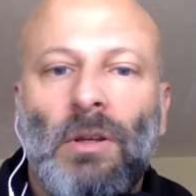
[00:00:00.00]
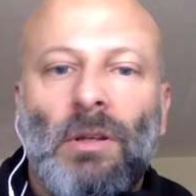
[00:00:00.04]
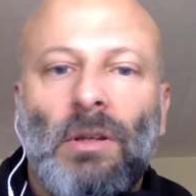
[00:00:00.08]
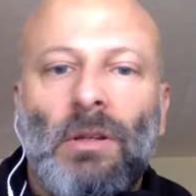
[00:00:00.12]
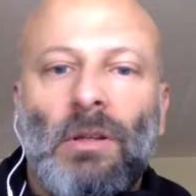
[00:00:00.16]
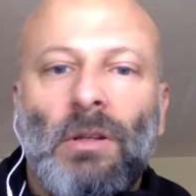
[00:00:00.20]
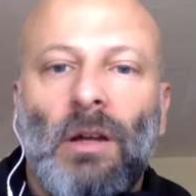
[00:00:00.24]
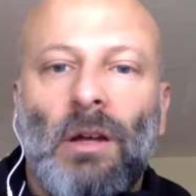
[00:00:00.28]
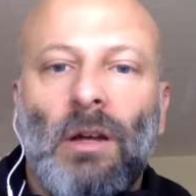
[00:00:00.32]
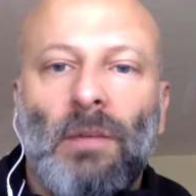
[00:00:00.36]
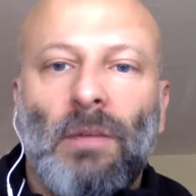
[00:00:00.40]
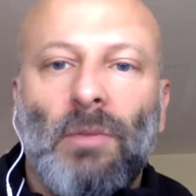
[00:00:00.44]

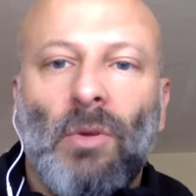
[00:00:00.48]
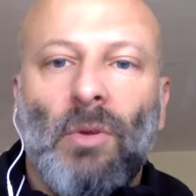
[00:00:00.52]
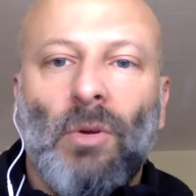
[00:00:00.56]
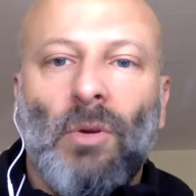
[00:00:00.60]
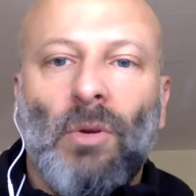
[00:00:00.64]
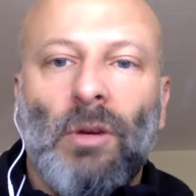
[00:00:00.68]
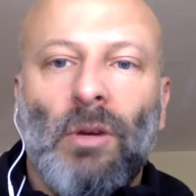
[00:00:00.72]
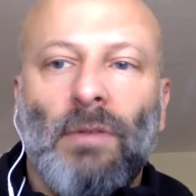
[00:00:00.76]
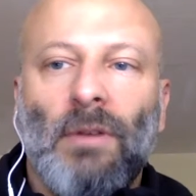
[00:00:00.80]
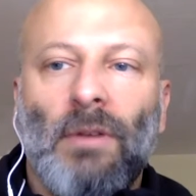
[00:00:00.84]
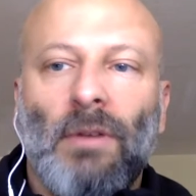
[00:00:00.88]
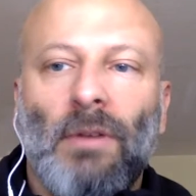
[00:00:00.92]
or
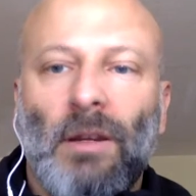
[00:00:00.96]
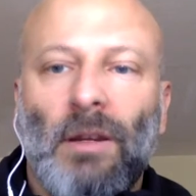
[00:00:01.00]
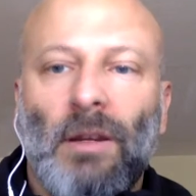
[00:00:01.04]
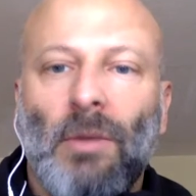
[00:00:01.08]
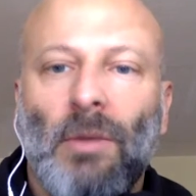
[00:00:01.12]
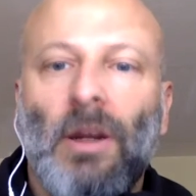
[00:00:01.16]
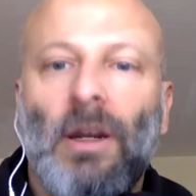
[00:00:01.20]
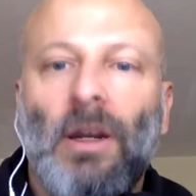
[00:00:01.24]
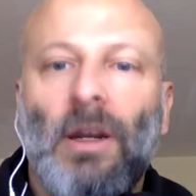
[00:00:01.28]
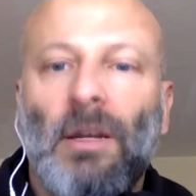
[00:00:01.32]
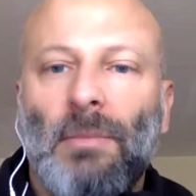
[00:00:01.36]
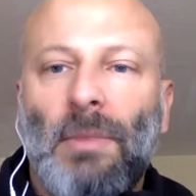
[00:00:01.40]
even like a
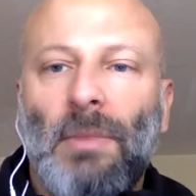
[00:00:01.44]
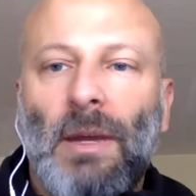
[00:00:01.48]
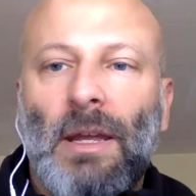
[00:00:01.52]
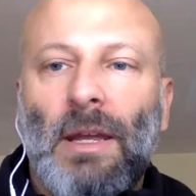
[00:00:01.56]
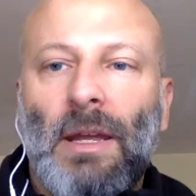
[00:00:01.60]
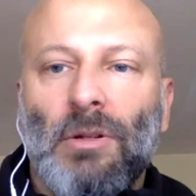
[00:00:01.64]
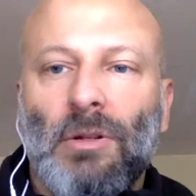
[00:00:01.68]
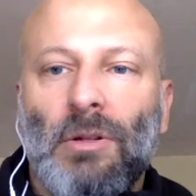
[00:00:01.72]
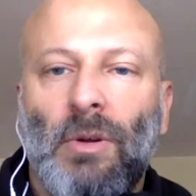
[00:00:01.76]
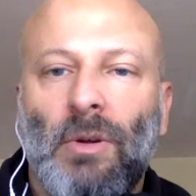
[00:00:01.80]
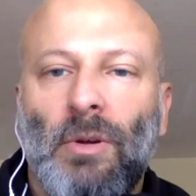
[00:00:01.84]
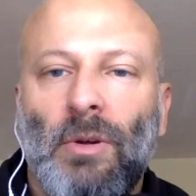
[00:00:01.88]
marketing
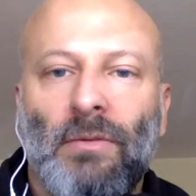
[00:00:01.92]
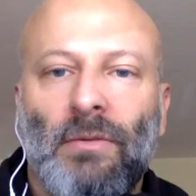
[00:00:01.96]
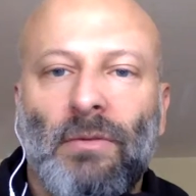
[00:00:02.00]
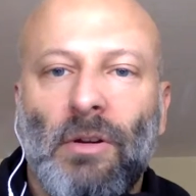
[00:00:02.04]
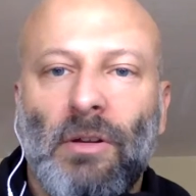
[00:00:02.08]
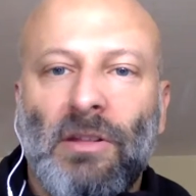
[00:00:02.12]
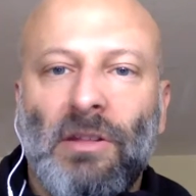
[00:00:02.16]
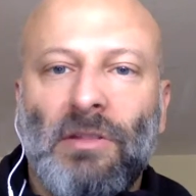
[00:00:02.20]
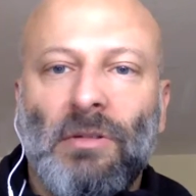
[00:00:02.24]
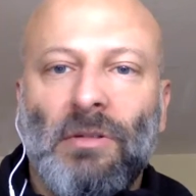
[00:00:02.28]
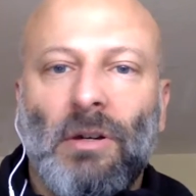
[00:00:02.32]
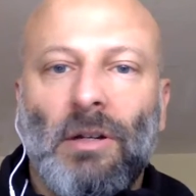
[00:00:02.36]
manager with a very
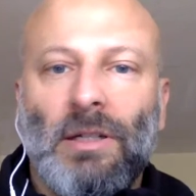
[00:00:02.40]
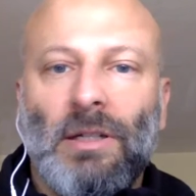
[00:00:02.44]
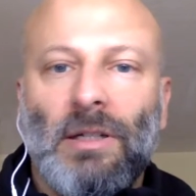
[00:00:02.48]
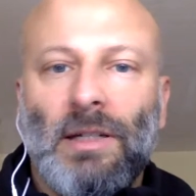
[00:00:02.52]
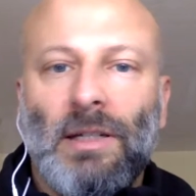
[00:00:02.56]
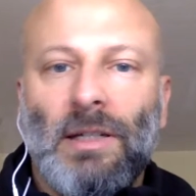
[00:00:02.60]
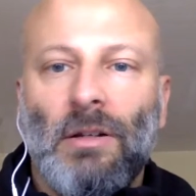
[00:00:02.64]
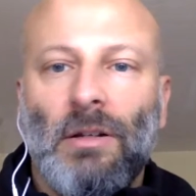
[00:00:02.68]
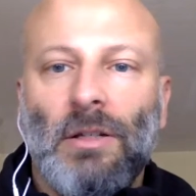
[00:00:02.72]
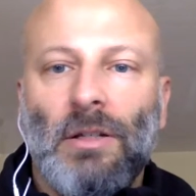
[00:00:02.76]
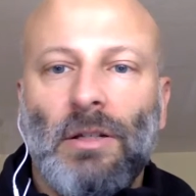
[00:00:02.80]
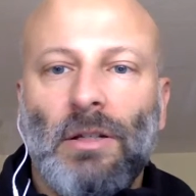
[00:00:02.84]
strong
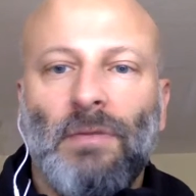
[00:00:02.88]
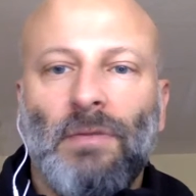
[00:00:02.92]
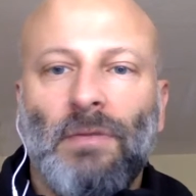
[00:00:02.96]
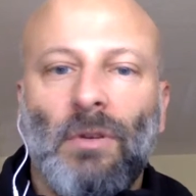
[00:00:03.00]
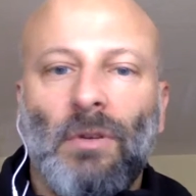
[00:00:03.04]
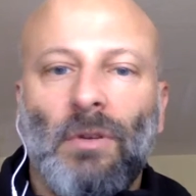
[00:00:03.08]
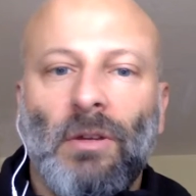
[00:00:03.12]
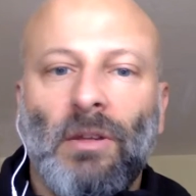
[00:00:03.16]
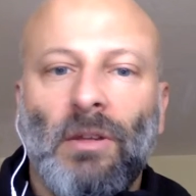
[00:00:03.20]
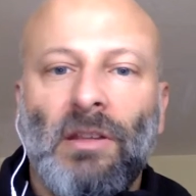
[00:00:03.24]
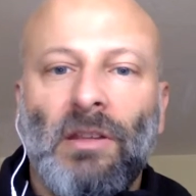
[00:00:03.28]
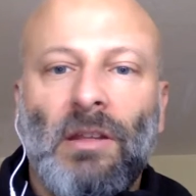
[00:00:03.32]
technology
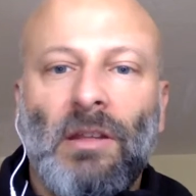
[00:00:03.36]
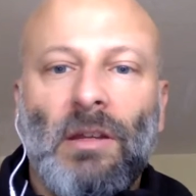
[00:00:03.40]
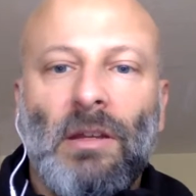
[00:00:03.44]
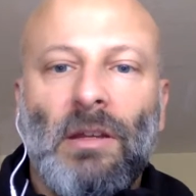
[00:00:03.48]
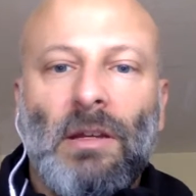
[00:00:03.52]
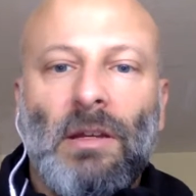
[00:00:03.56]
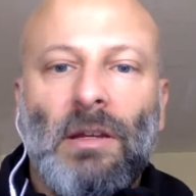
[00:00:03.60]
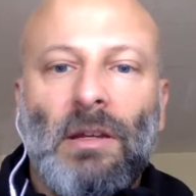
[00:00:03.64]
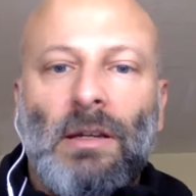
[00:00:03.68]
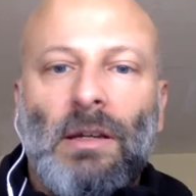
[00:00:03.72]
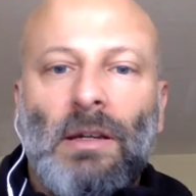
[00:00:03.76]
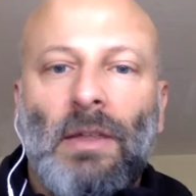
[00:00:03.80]
focus,
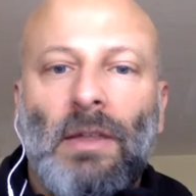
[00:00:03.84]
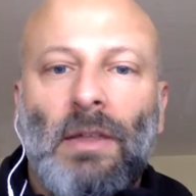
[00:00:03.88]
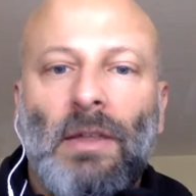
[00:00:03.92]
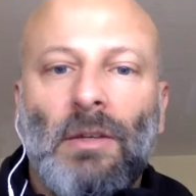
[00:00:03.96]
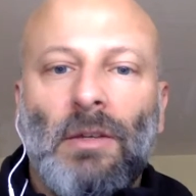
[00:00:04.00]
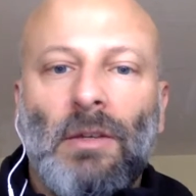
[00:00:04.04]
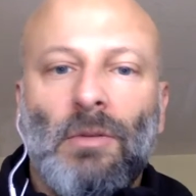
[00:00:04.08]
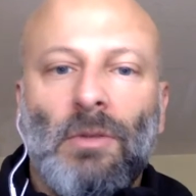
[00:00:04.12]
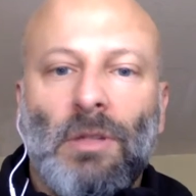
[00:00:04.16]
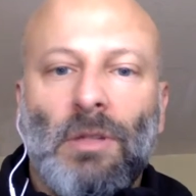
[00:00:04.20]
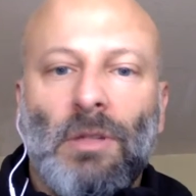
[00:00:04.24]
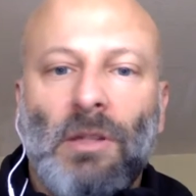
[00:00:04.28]
I think
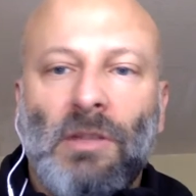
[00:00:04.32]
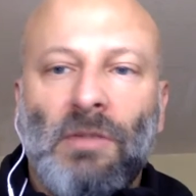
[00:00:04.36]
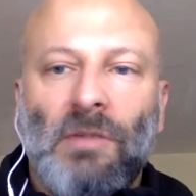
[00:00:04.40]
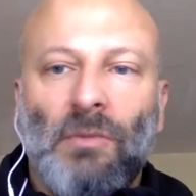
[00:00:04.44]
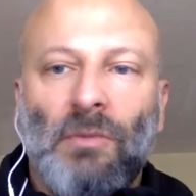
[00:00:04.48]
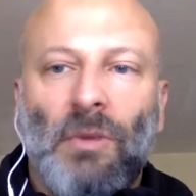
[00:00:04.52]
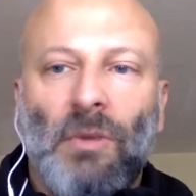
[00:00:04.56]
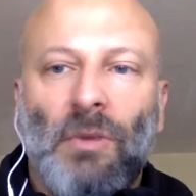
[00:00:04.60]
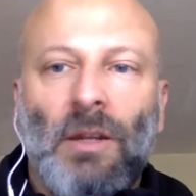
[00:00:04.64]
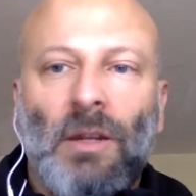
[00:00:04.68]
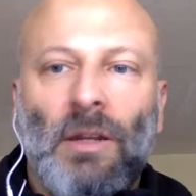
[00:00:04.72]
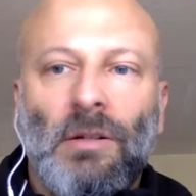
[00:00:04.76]
you would just
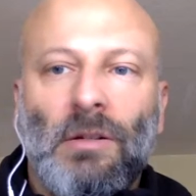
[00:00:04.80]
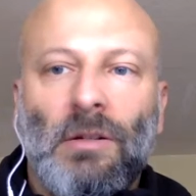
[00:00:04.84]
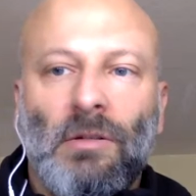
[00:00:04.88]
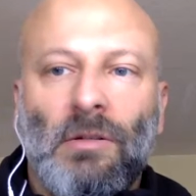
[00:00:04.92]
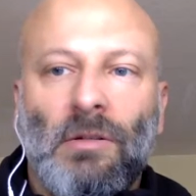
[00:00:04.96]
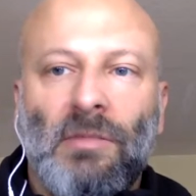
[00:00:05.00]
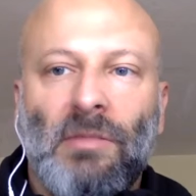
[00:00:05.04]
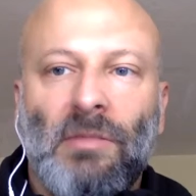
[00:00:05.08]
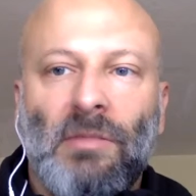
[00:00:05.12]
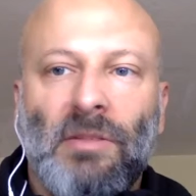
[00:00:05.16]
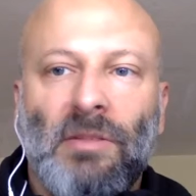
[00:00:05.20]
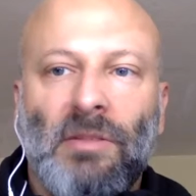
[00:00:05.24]
run into
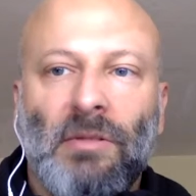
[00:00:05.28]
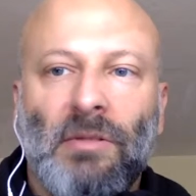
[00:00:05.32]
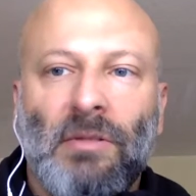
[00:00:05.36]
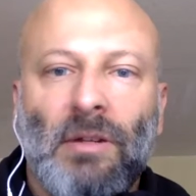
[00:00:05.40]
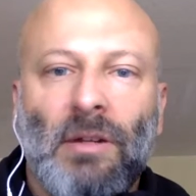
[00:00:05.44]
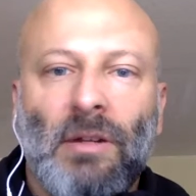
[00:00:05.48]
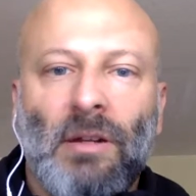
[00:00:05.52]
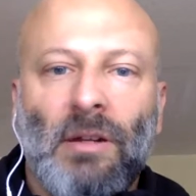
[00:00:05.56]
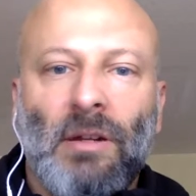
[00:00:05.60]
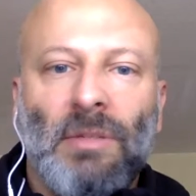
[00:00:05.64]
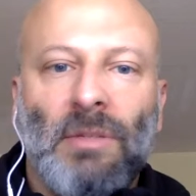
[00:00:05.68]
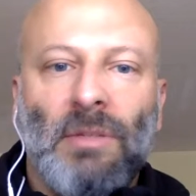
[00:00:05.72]
some certain
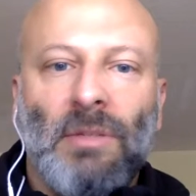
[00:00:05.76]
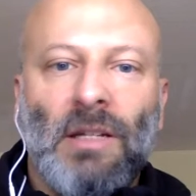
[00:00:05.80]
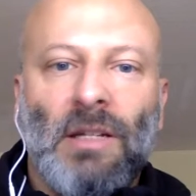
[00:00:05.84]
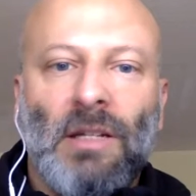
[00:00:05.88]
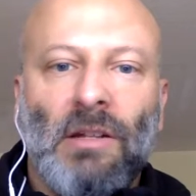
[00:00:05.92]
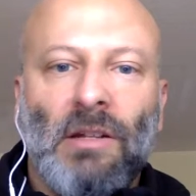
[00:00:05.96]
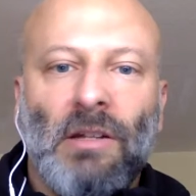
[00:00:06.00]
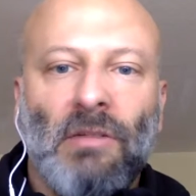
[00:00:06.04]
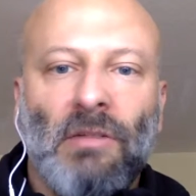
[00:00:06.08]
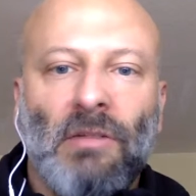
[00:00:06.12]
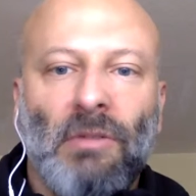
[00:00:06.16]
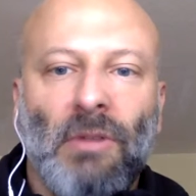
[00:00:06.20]

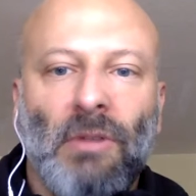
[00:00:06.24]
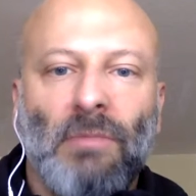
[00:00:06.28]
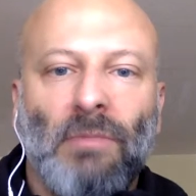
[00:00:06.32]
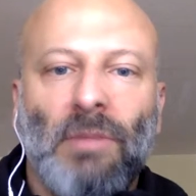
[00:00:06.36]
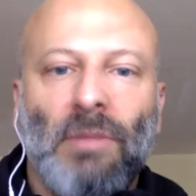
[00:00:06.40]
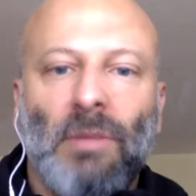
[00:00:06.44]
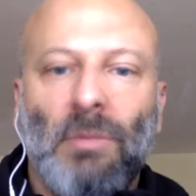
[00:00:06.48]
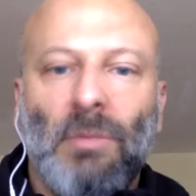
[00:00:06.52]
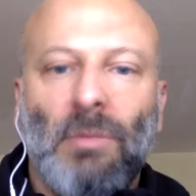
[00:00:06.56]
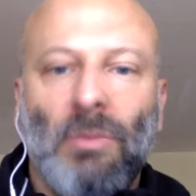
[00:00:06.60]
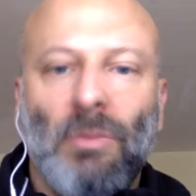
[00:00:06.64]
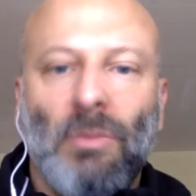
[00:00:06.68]
limitations around
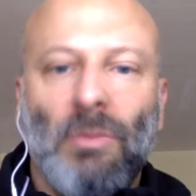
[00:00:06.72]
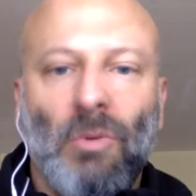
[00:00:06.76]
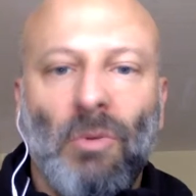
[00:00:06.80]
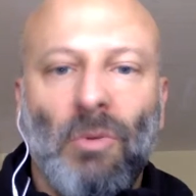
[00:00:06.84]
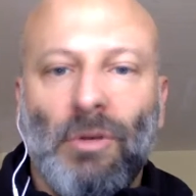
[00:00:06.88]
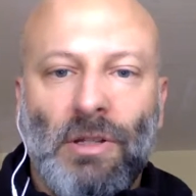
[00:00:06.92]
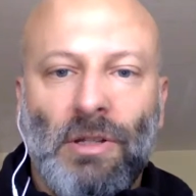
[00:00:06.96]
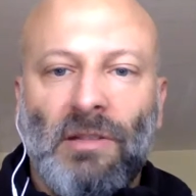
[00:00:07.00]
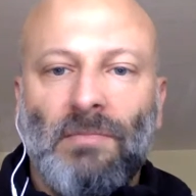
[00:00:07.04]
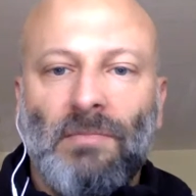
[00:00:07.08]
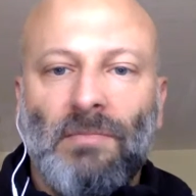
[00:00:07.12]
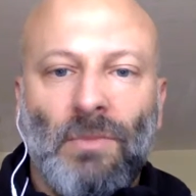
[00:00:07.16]
people who
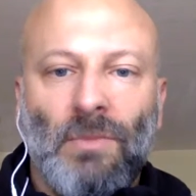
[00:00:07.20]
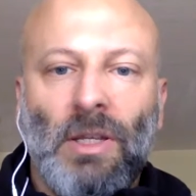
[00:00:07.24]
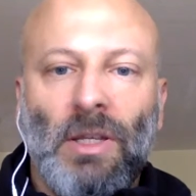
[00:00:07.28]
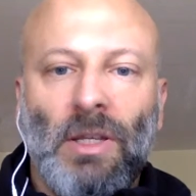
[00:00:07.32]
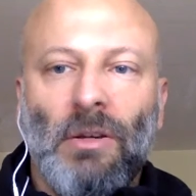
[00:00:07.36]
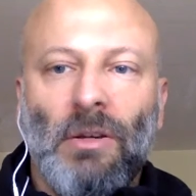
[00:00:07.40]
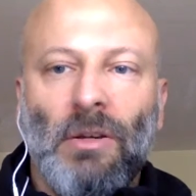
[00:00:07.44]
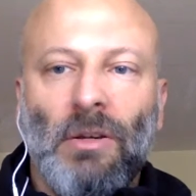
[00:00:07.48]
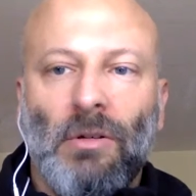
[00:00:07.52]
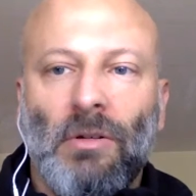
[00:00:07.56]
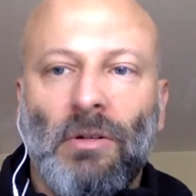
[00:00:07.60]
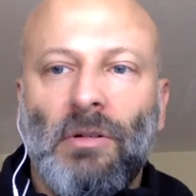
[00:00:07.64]
are just
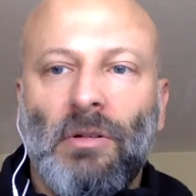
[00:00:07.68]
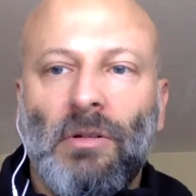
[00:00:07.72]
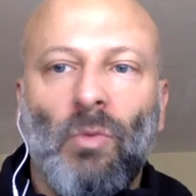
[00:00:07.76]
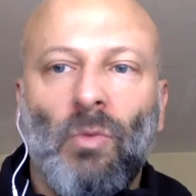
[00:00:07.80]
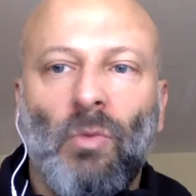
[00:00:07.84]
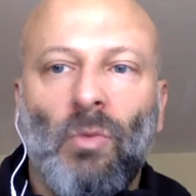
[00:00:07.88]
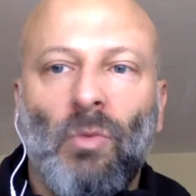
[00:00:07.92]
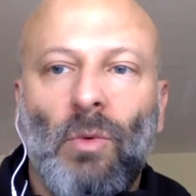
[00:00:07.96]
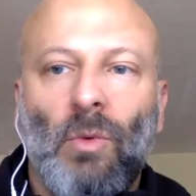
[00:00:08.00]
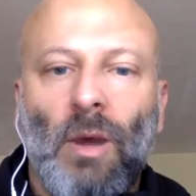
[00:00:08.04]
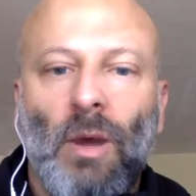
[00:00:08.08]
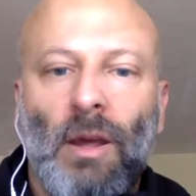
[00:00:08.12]
geared
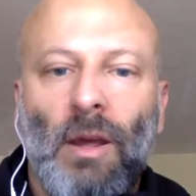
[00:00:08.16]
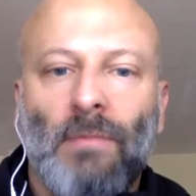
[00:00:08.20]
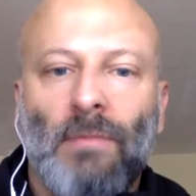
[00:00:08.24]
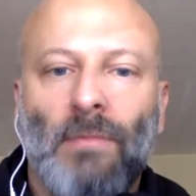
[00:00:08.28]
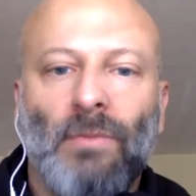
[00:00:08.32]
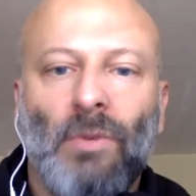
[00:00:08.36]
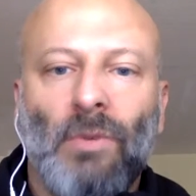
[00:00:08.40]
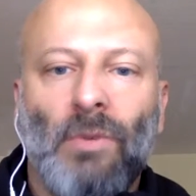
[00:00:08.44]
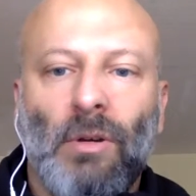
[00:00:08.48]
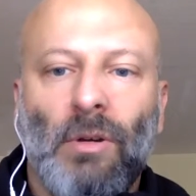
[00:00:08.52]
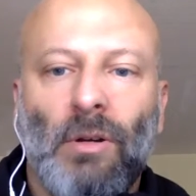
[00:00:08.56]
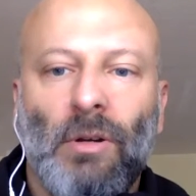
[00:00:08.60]
one way
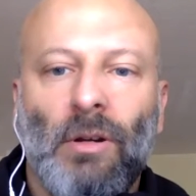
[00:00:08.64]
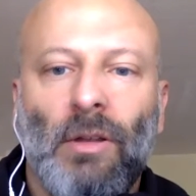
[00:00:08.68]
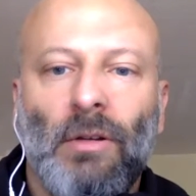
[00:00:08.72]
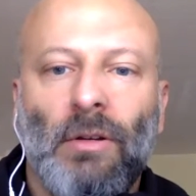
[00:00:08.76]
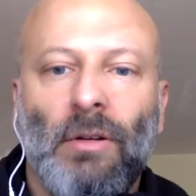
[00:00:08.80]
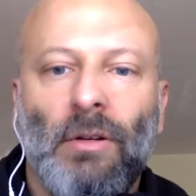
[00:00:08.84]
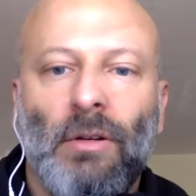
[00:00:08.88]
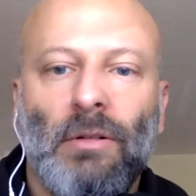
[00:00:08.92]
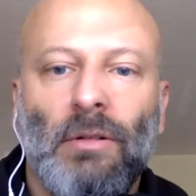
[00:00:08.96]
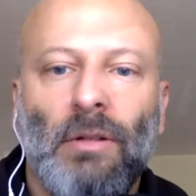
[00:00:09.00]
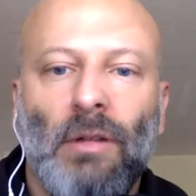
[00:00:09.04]
or another.